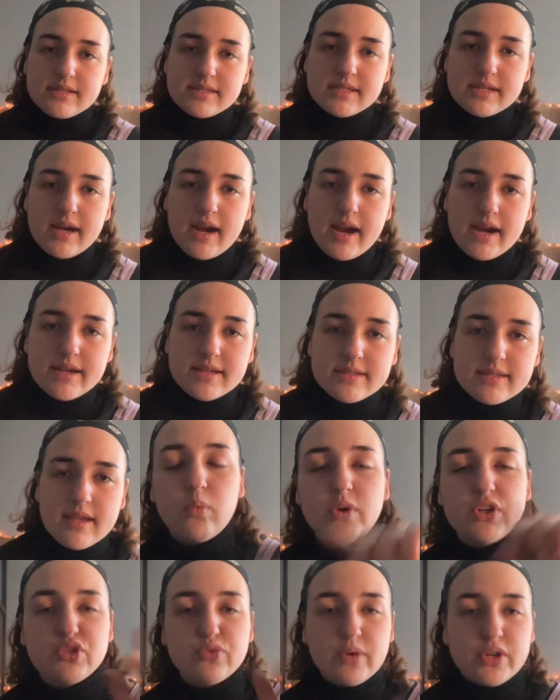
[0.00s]
the ice,
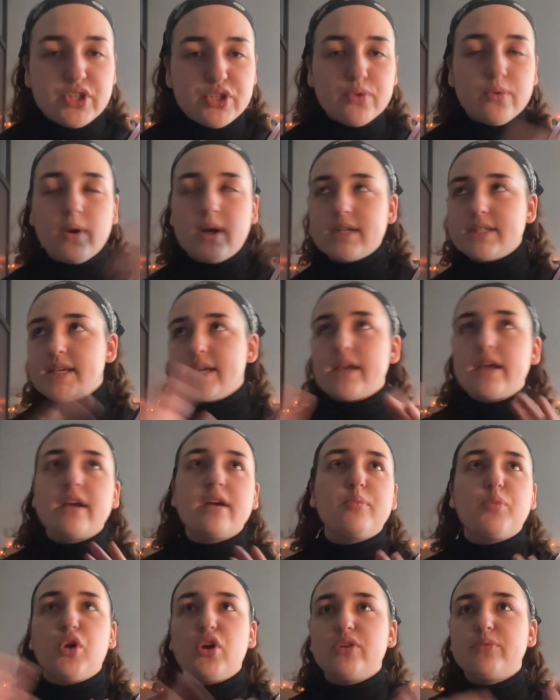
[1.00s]
which when you are
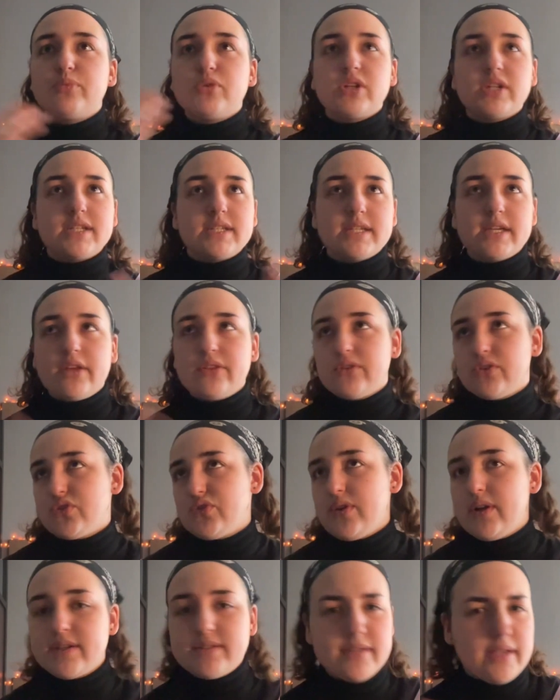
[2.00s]
taking apart and putting together
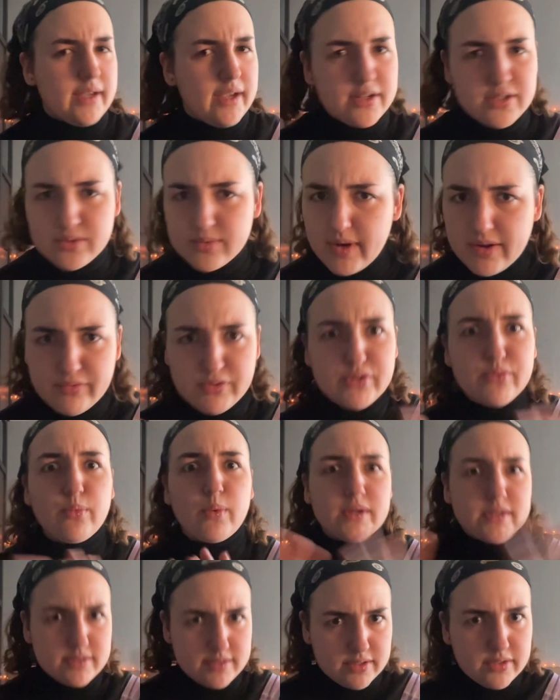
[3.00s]
truss like I do every
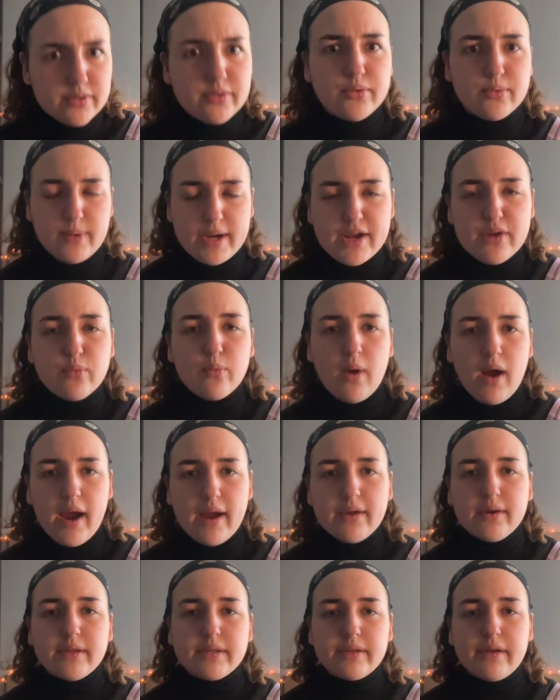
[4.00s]
once in a great
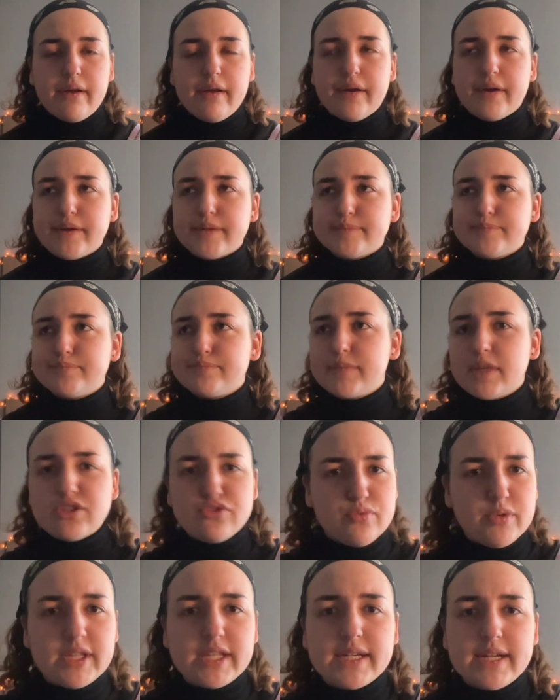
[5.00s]
while,
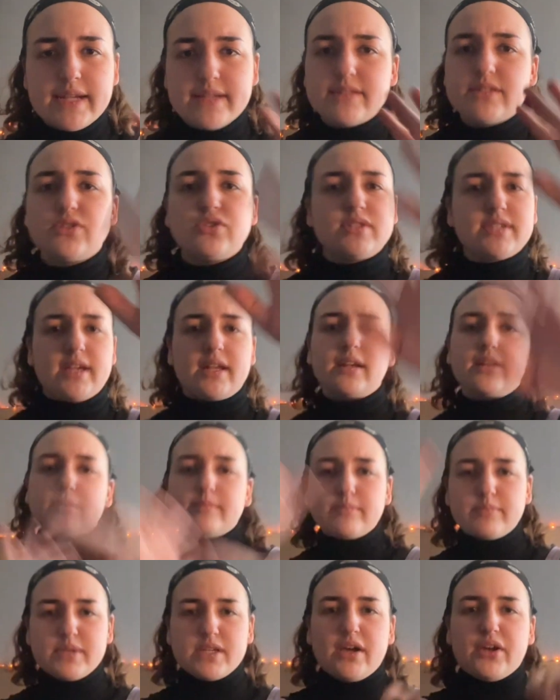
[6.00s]
it's really nice to just kind
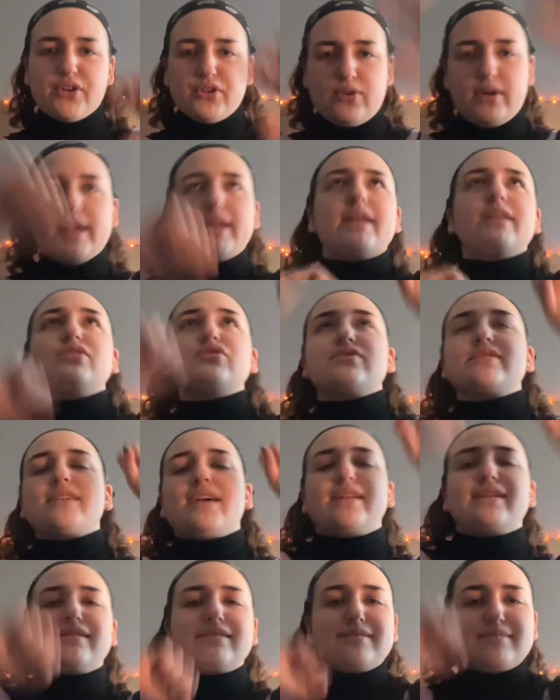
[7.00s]
of be under it and just
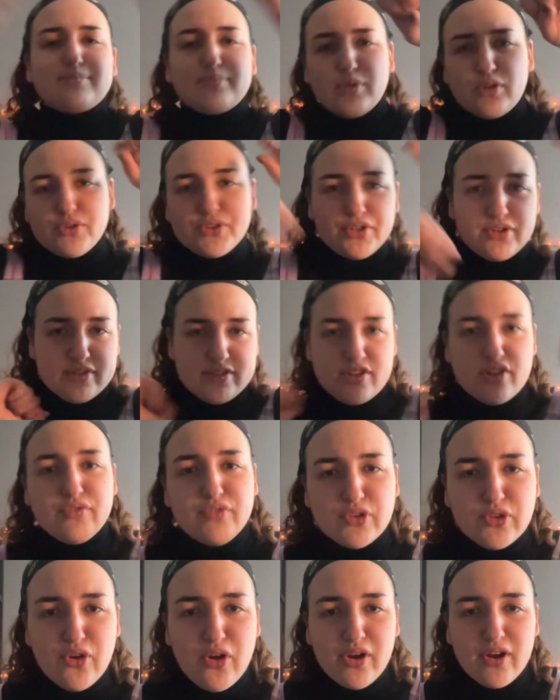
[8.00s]
kind of pull
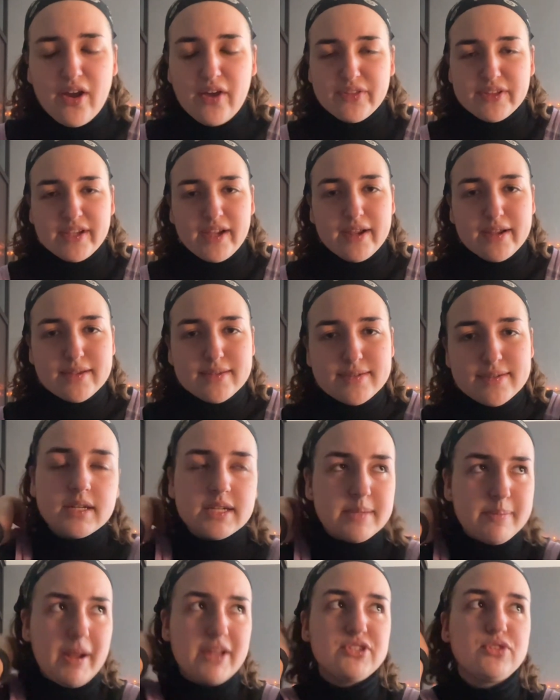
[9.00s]
yourself along on the ice.
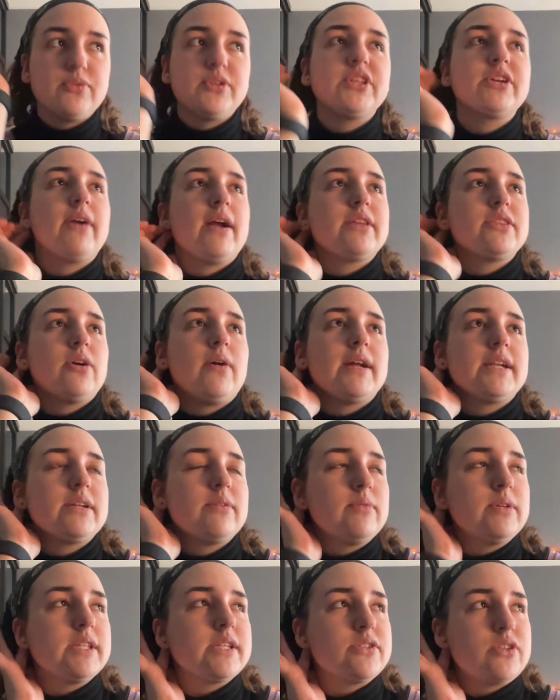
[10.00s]
Knee pads are really great though. I
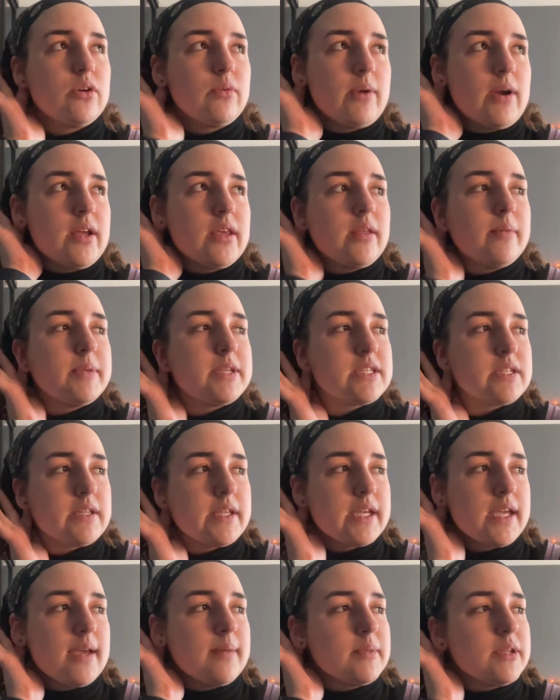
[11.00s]
didn't really start wearing them until
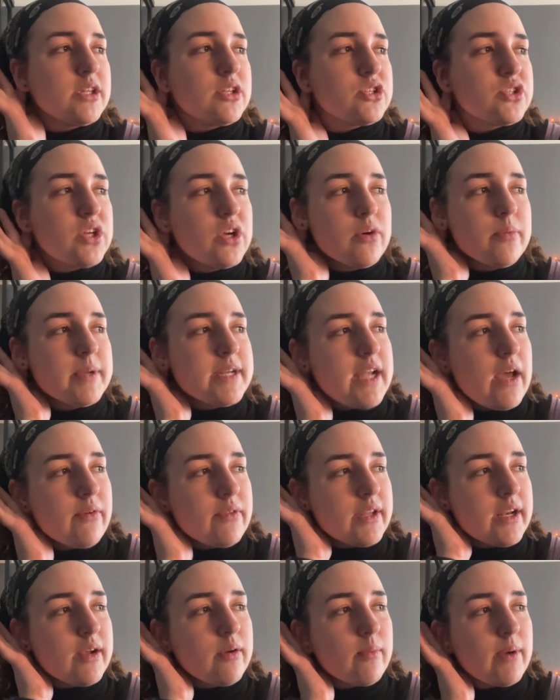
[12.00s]
I came to the show, but
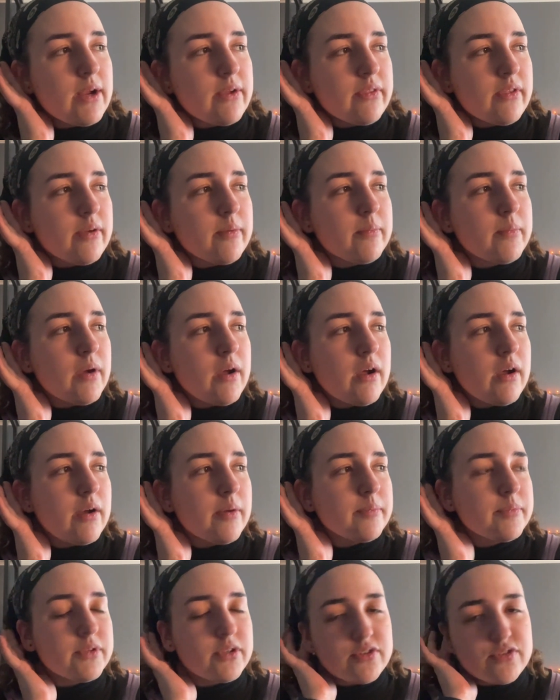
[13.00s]
now that I wear them,
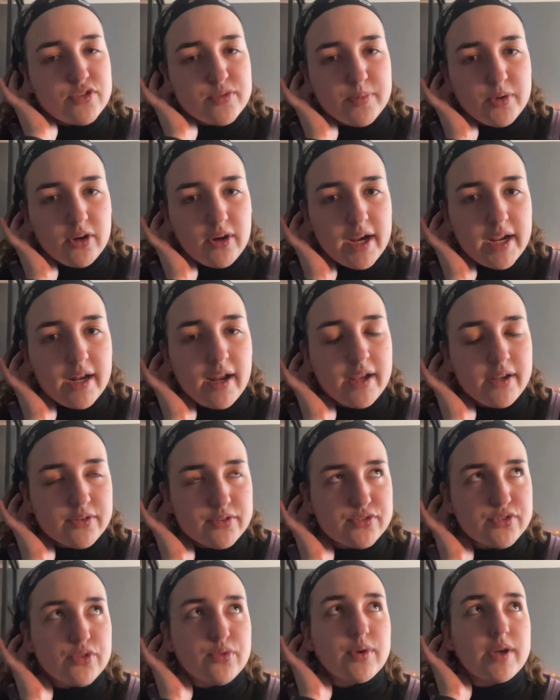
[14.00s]
they're super great. I
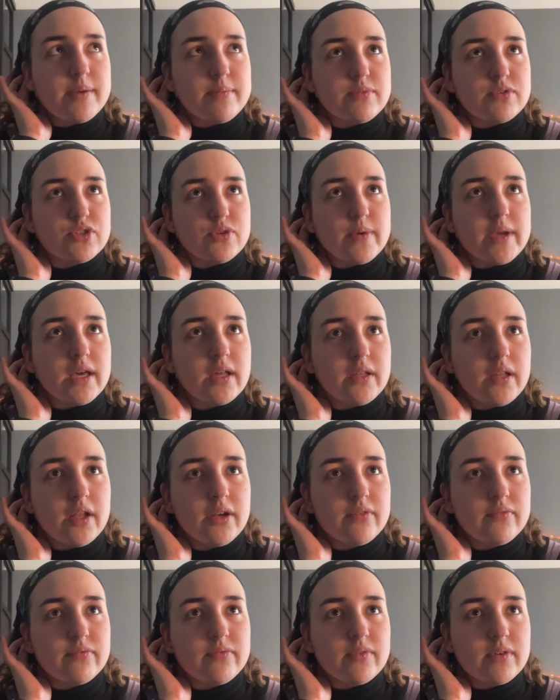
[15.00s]
also am doing a
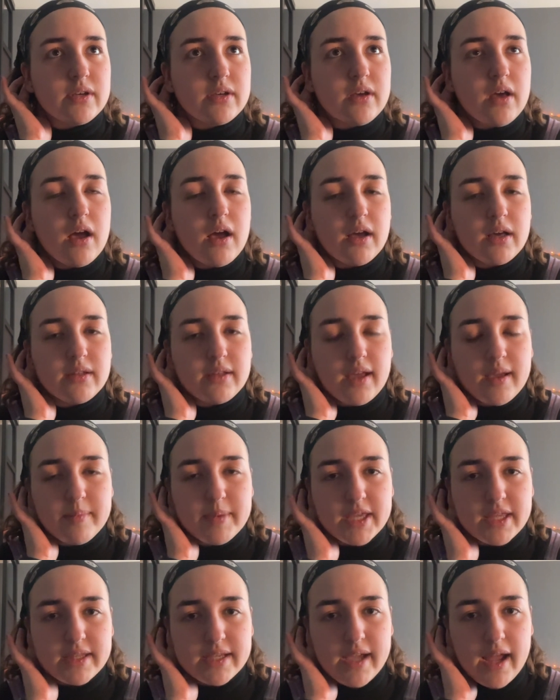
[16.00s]
lot of
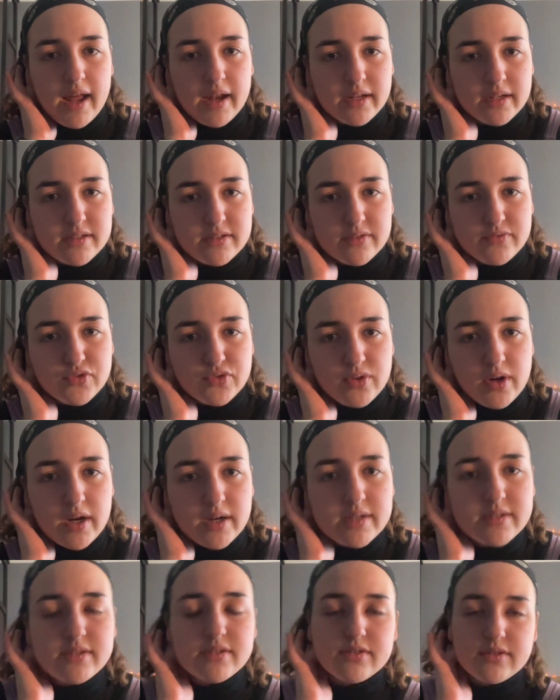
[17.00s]
climbing in the attics of
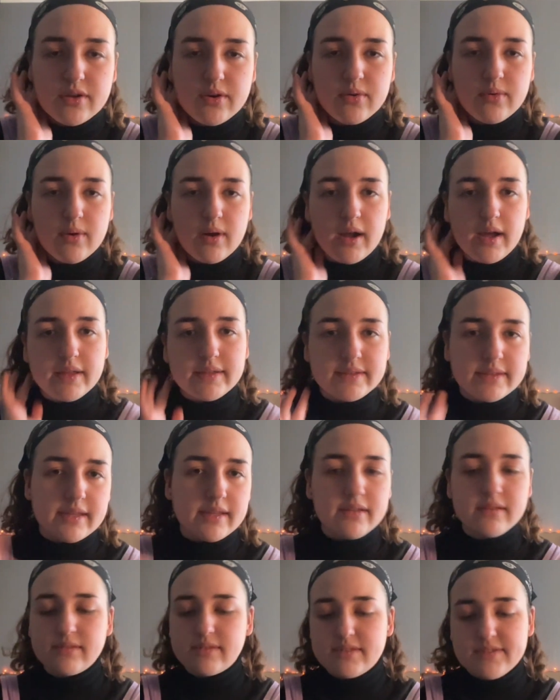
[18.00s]
trucks, so
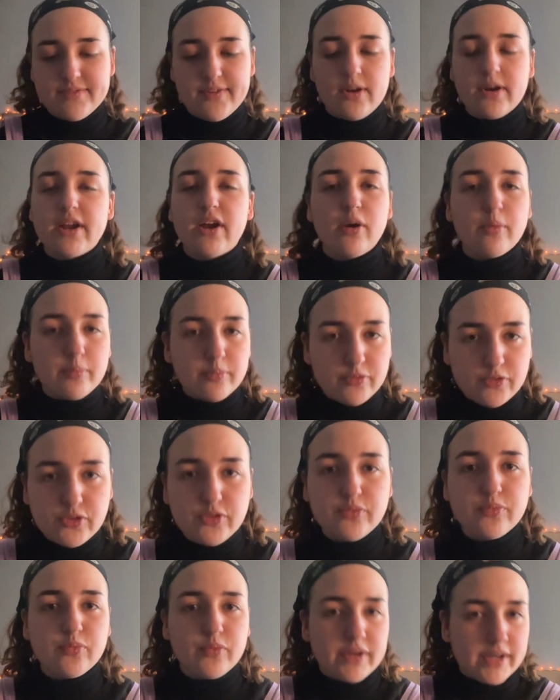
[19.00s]
it's very
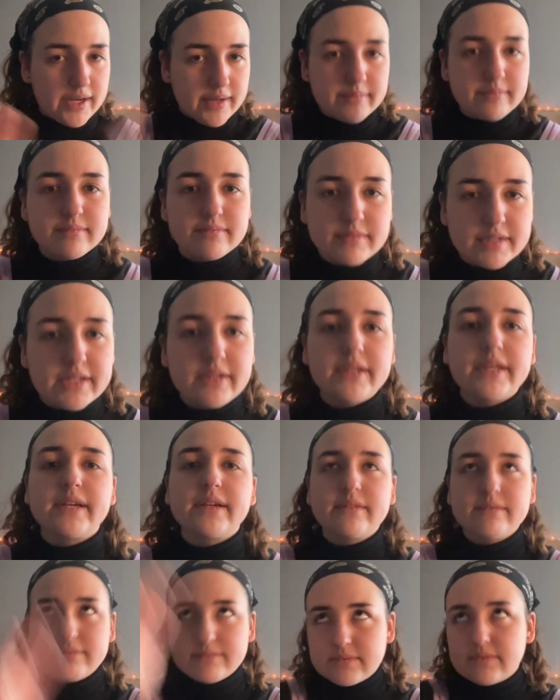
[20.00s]
helpful when I'm
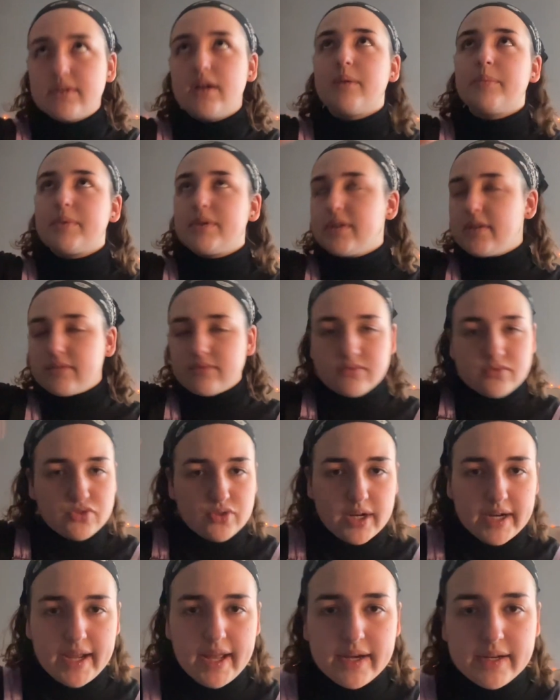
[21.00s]
kneeling up in the
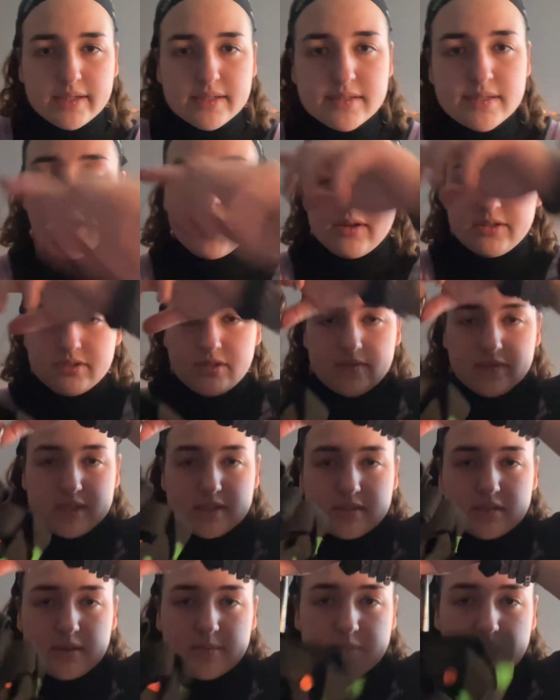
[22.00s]
truck attics. I also have
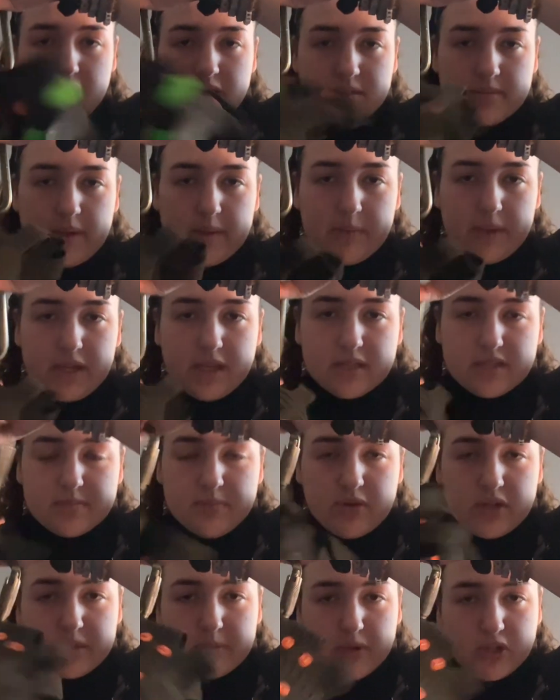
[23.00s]
these clipped onto my pants
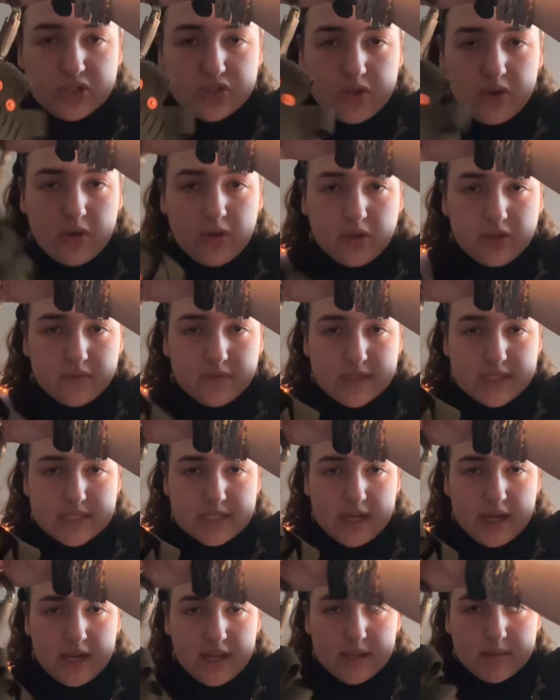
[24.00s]
pretty much all of the
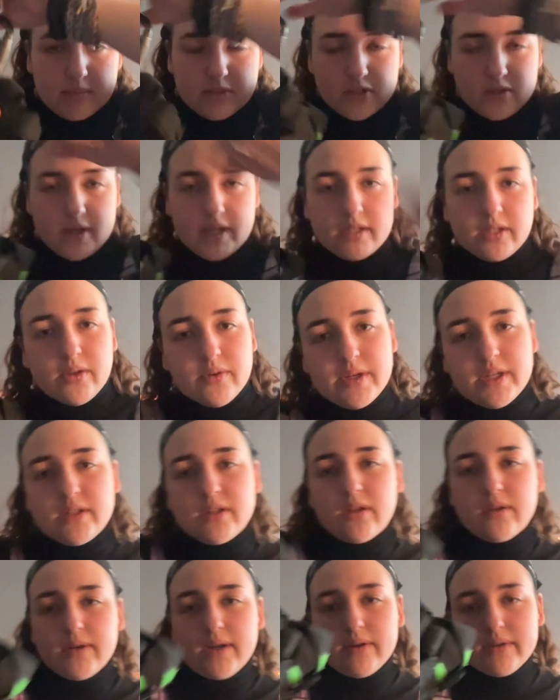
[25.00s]
time during load
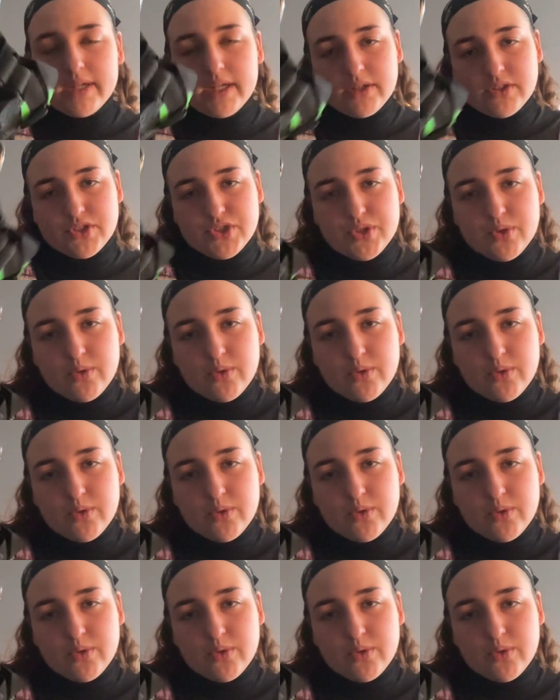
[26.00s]
in, load out, and show